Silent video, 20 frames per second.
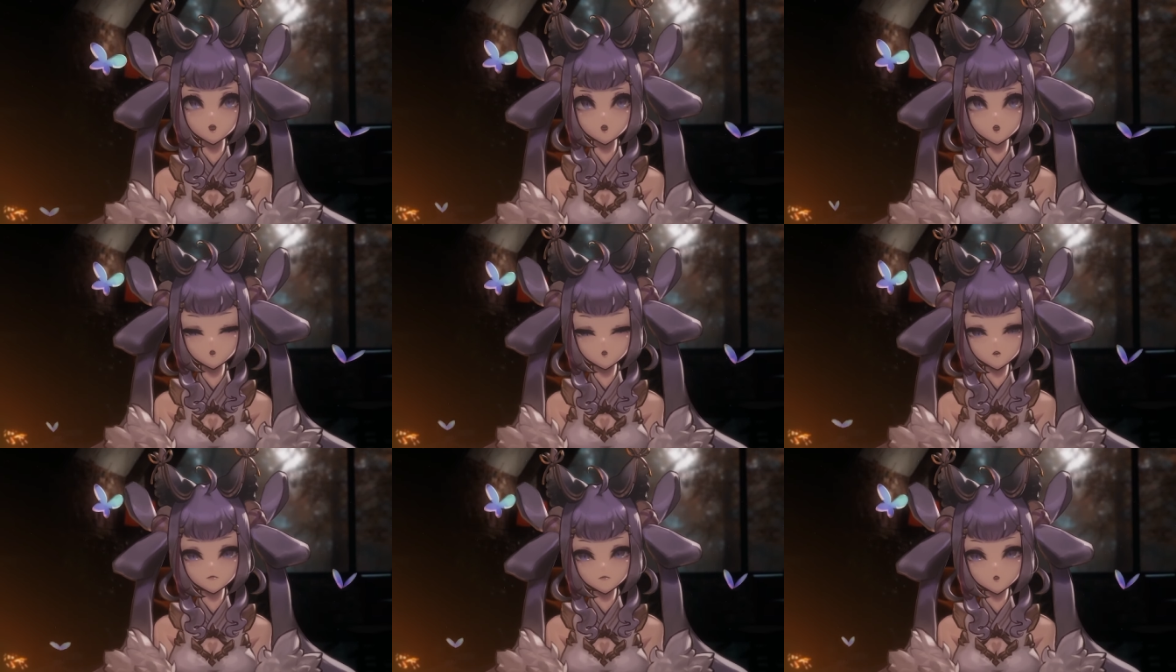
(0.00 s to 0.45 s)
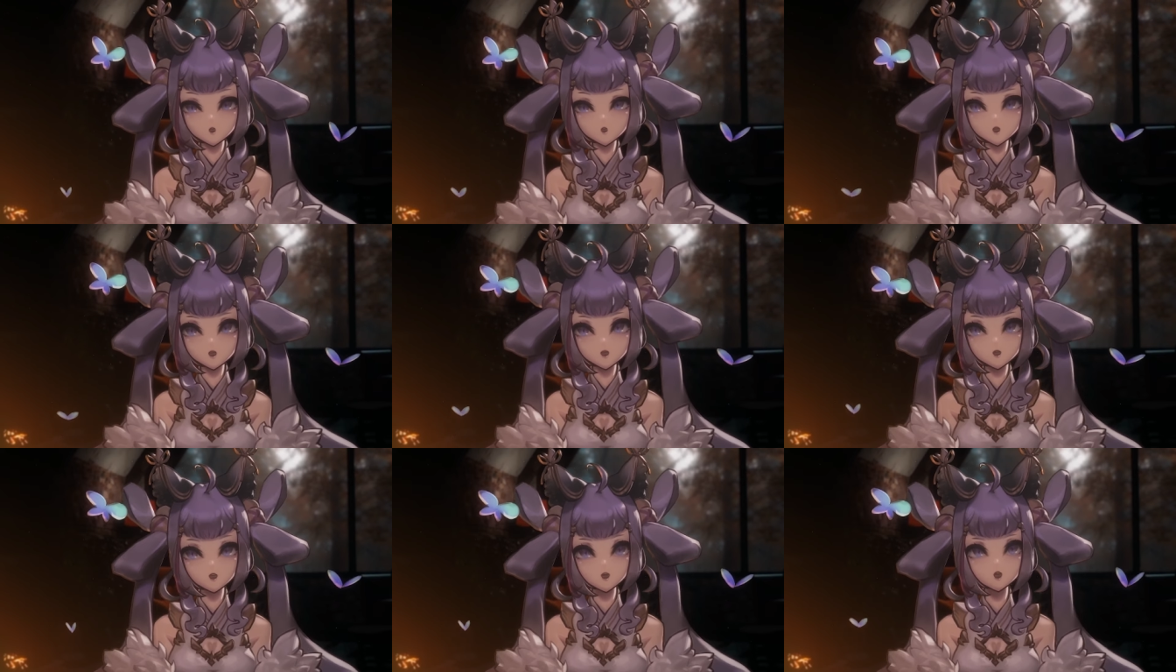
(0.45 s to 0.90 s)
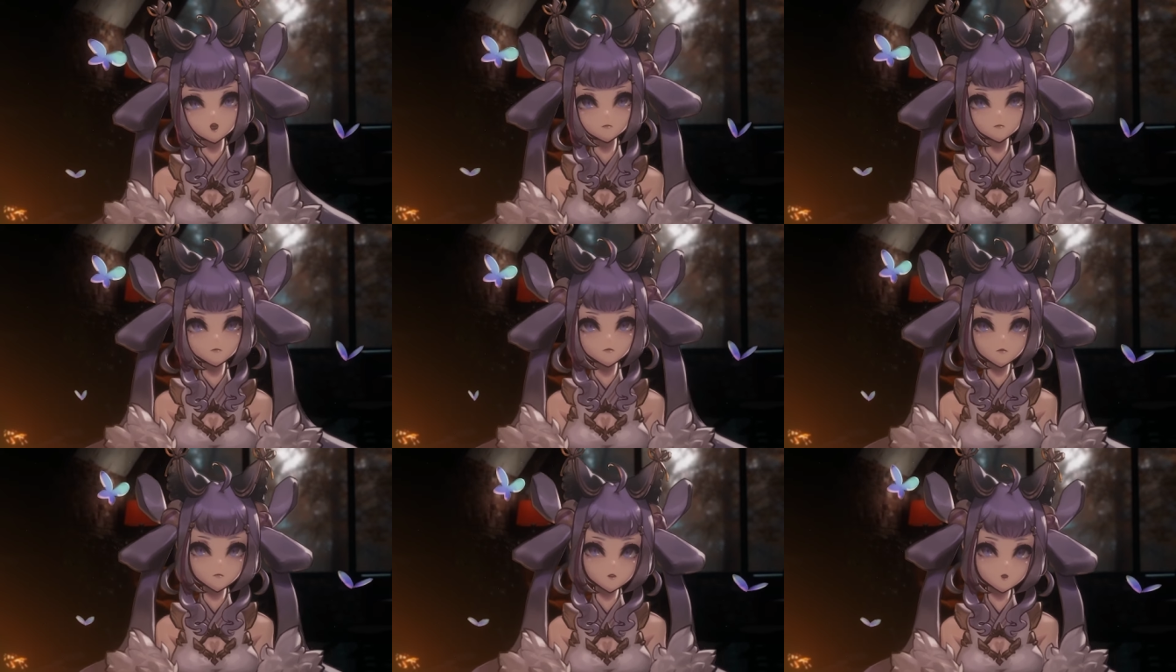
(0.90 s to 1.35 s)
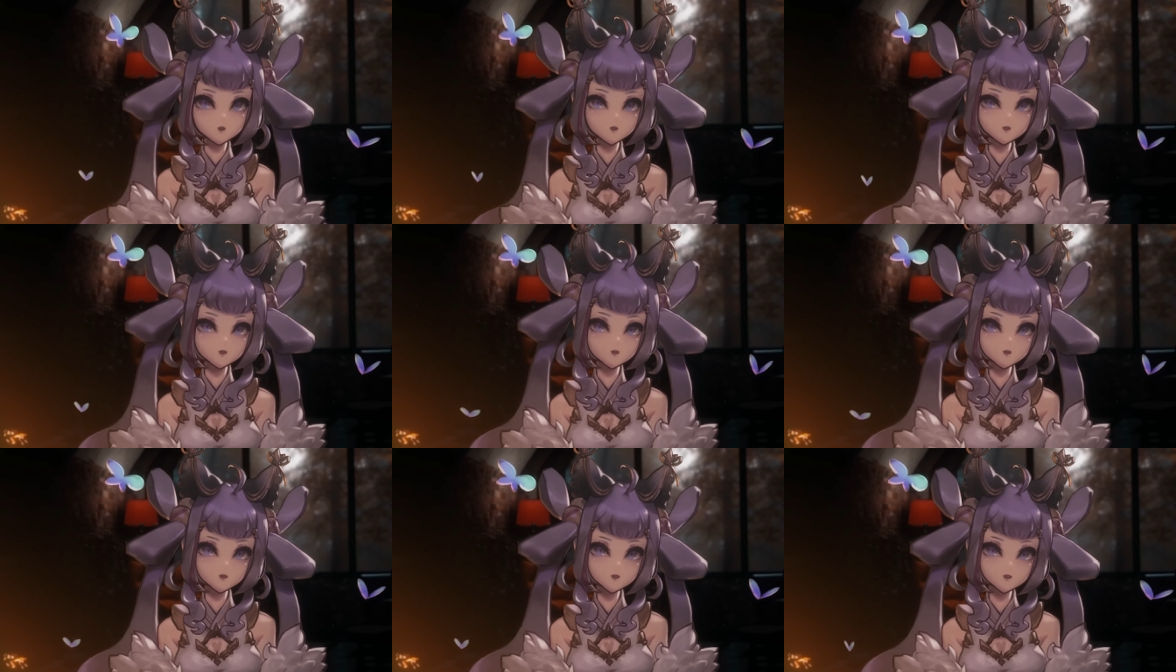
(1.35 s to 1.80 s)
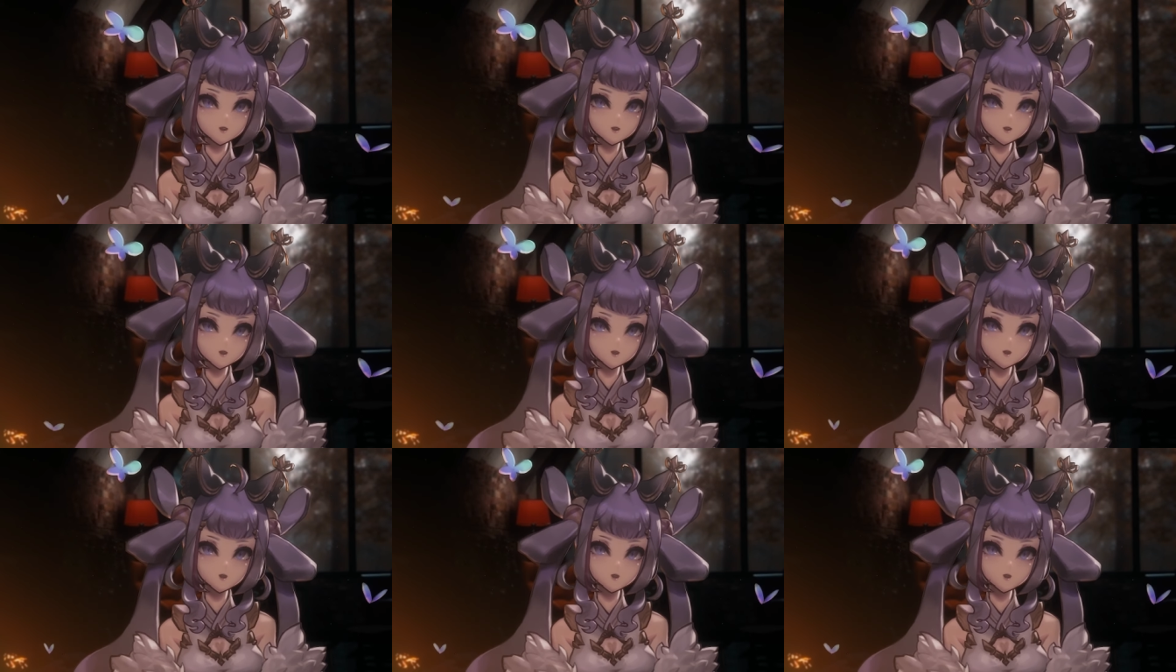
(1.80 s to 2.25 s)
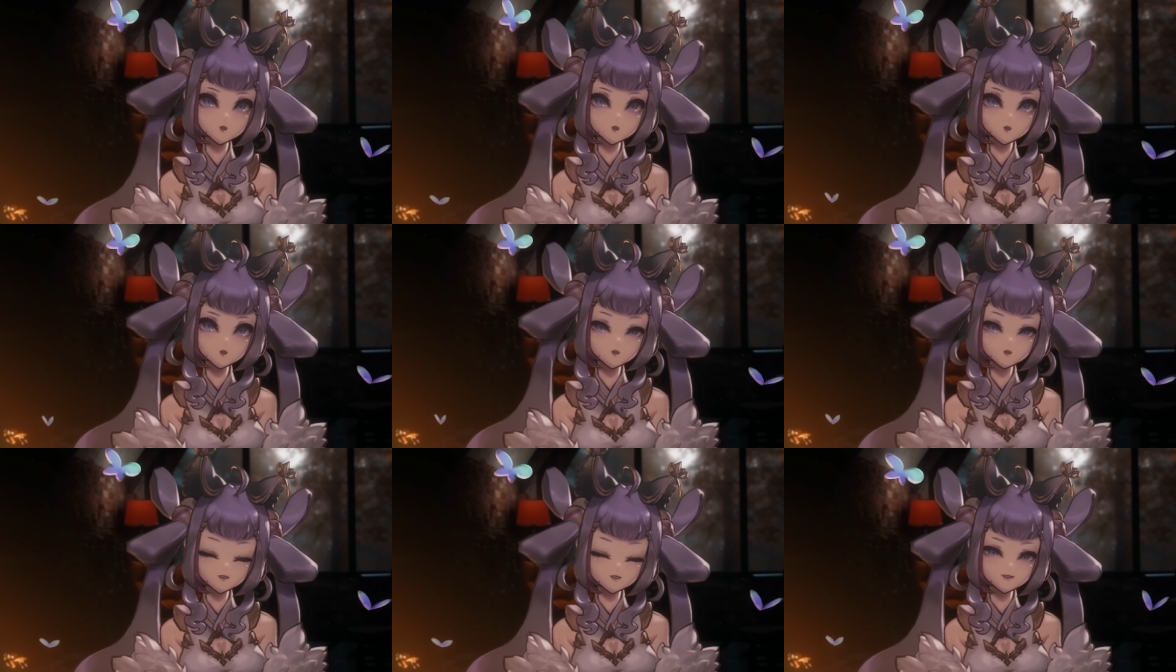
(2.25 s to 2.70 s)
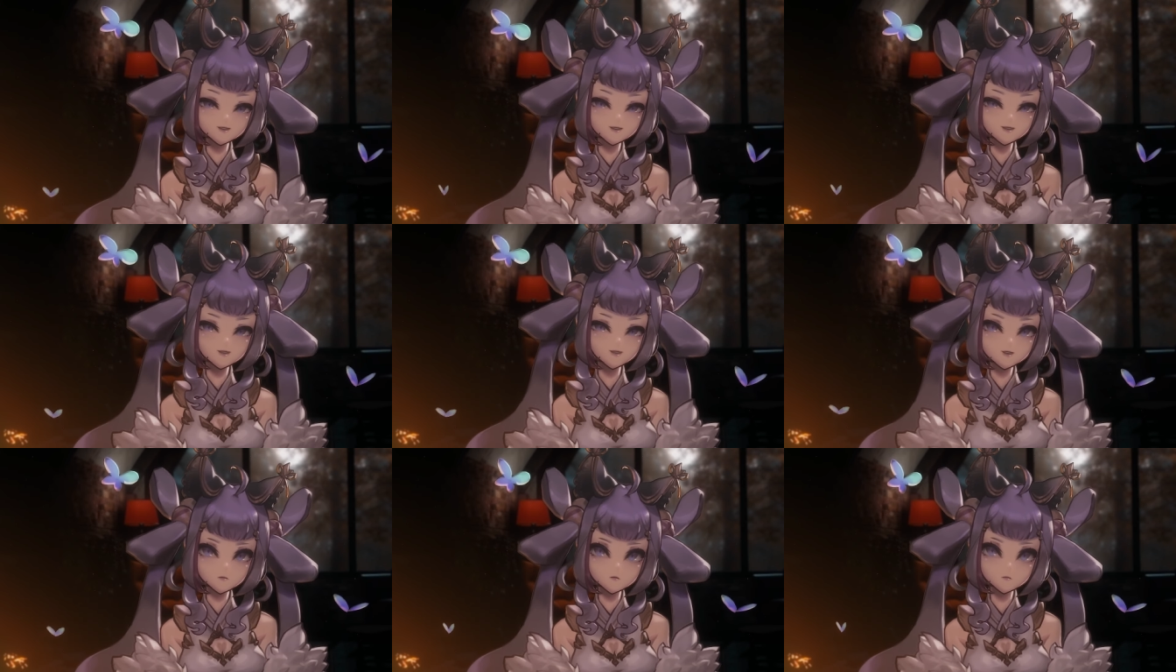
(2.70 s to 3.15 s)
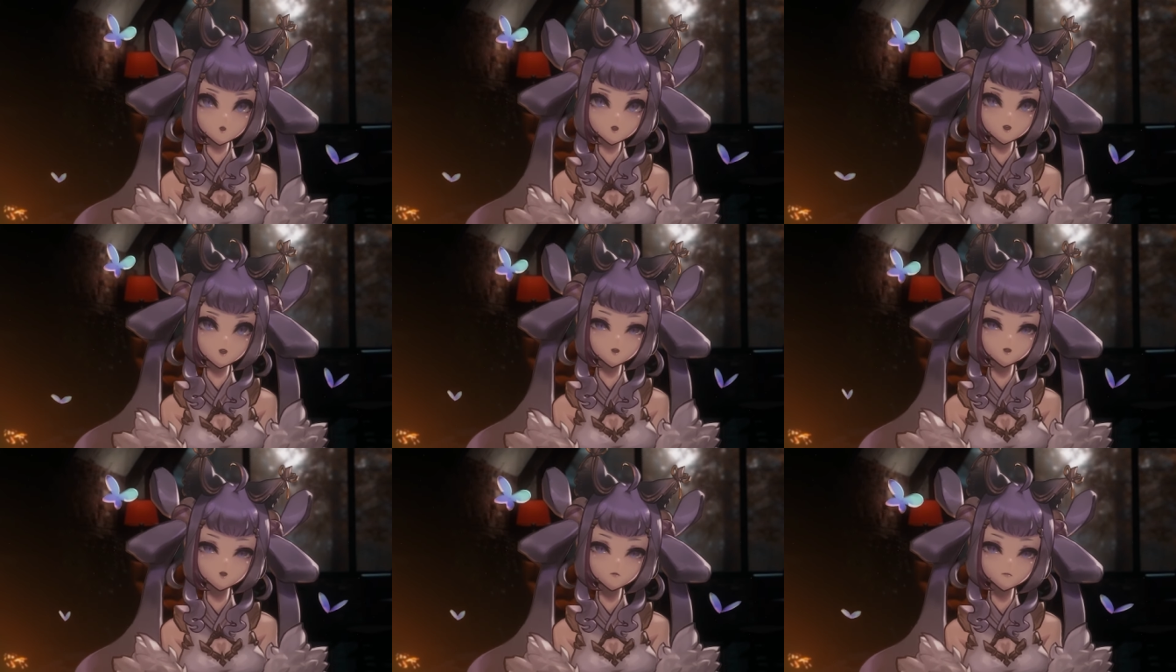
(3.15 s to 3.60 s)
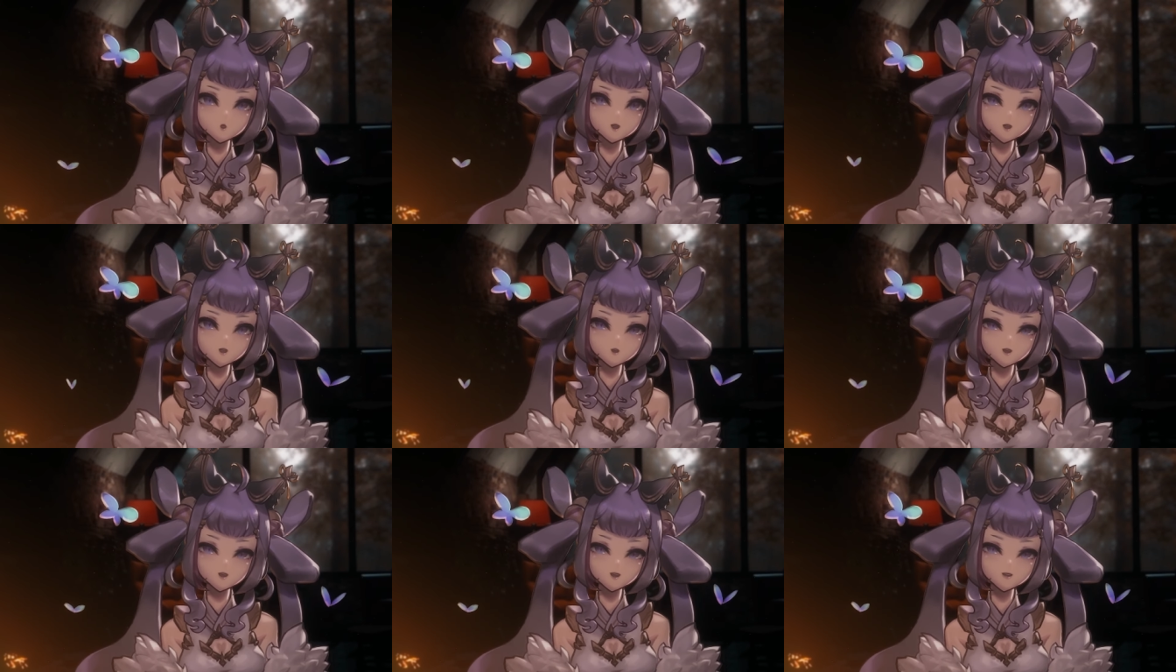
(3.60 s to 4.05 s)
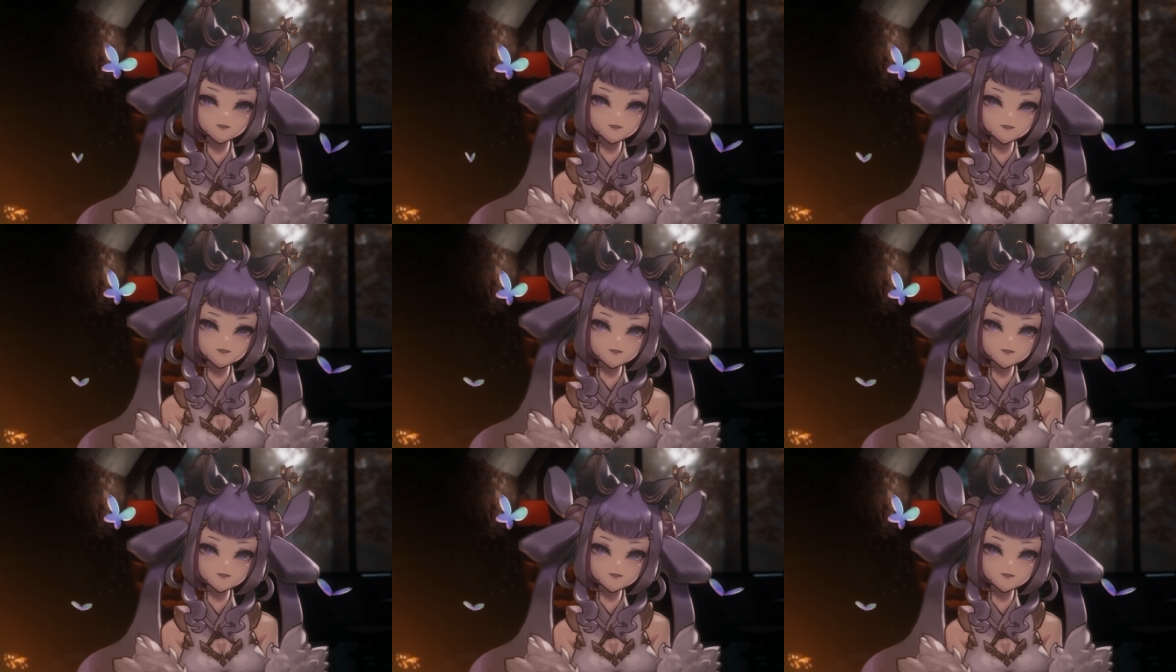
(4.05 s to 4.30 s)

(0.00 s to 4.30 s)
Find that moment and smile about it.